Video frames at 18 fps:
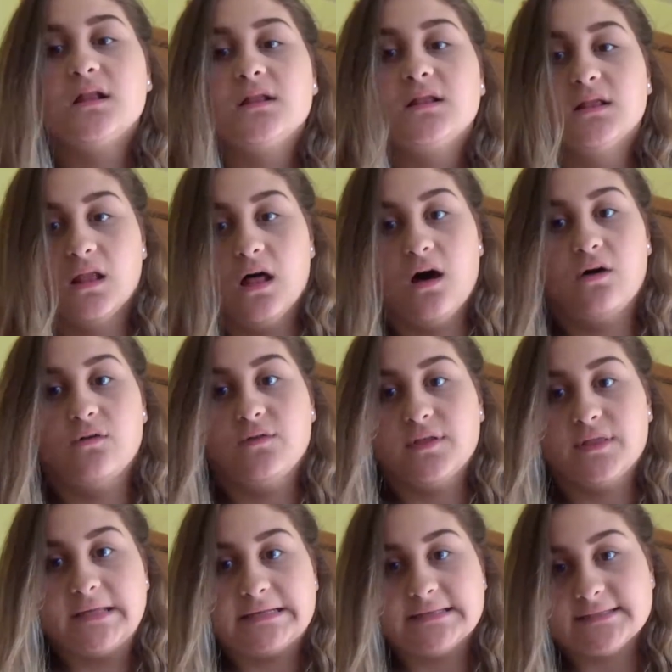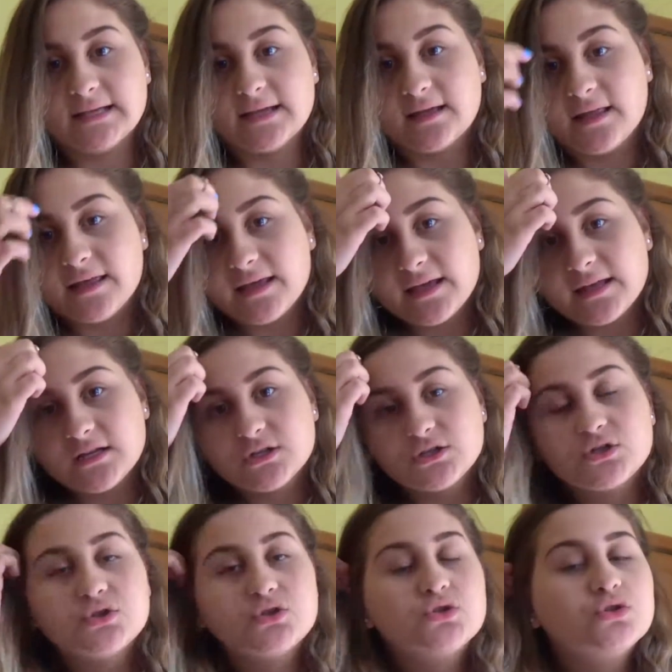love this thing. Like, it
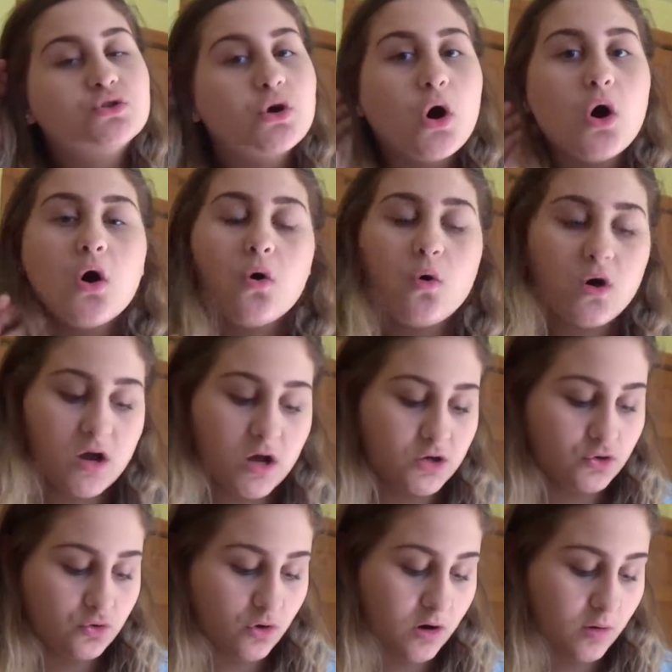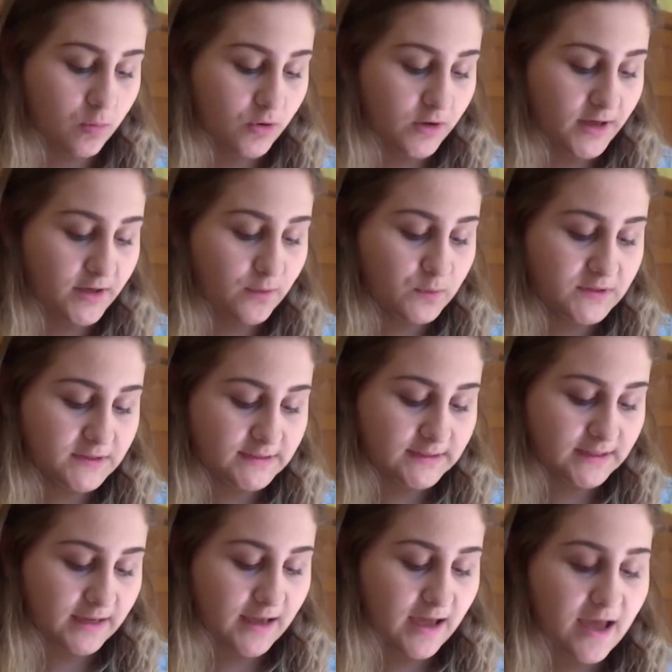is so adorable. It
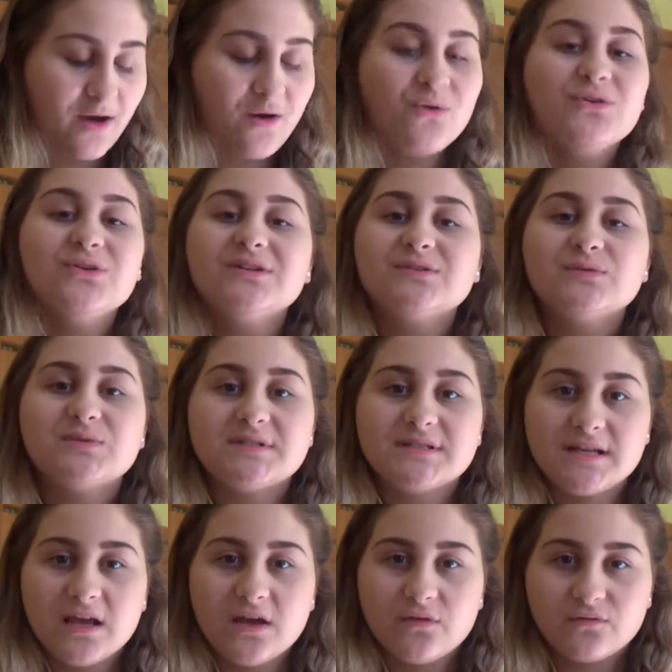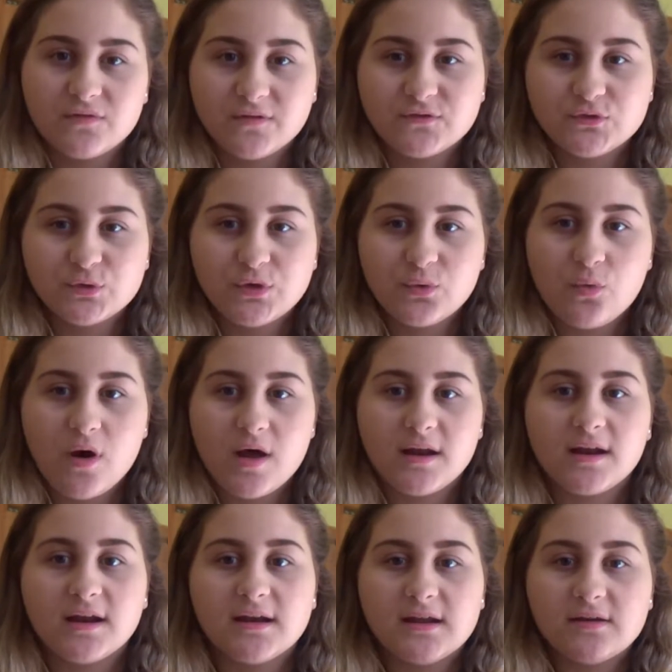was like, I always would see it in Forever
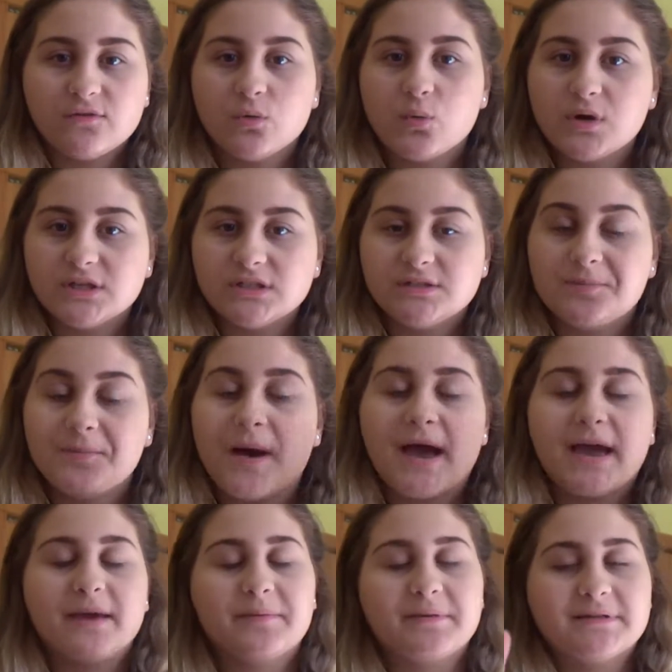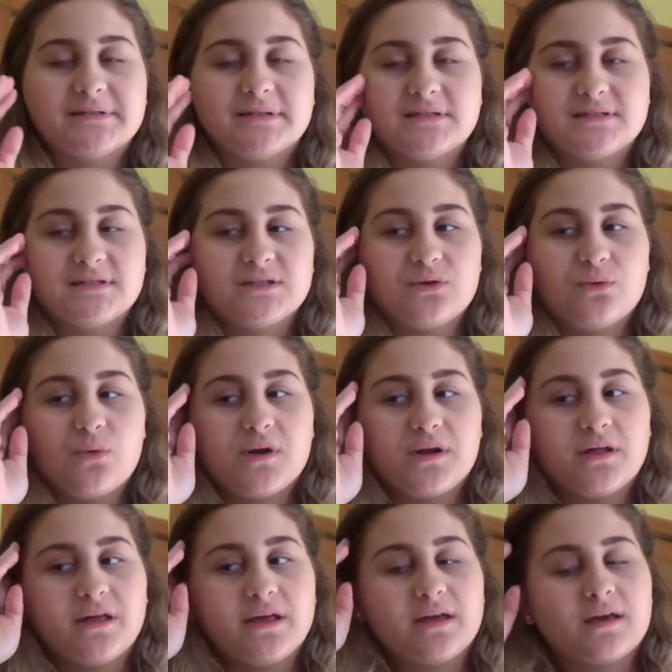21 and I never wanted to buy it because I just didn't
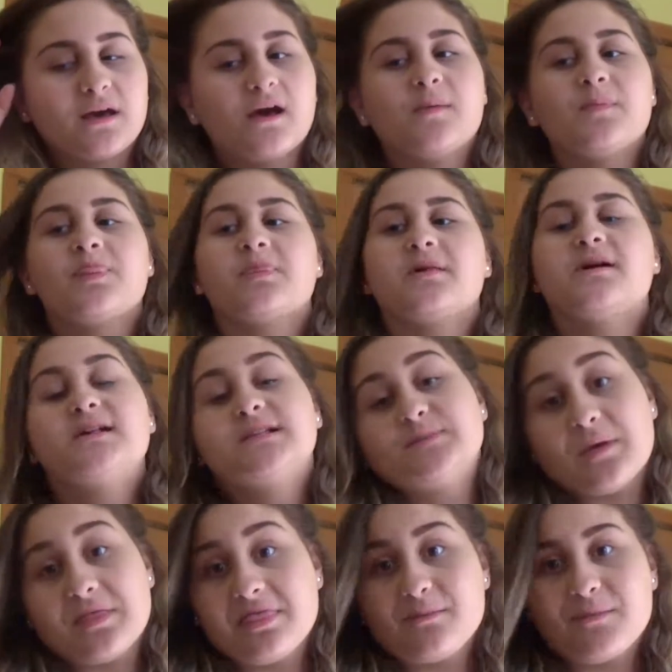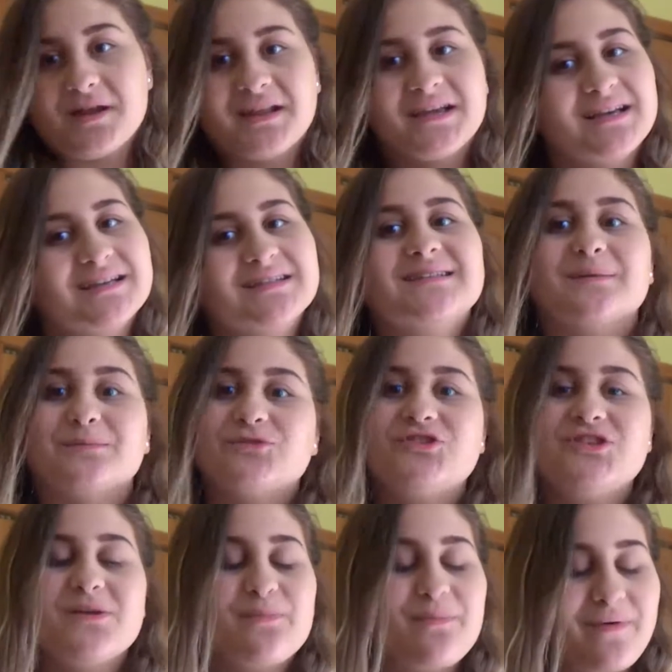want to like spend the money because I'm
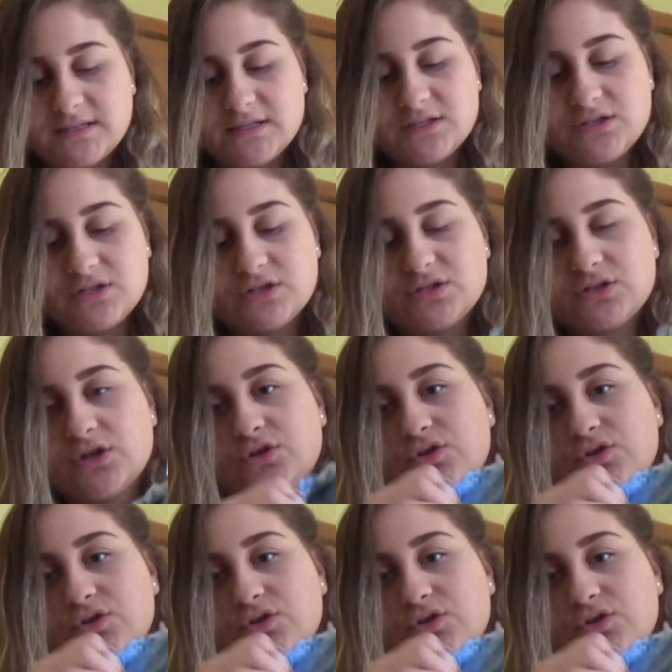cheap. This is just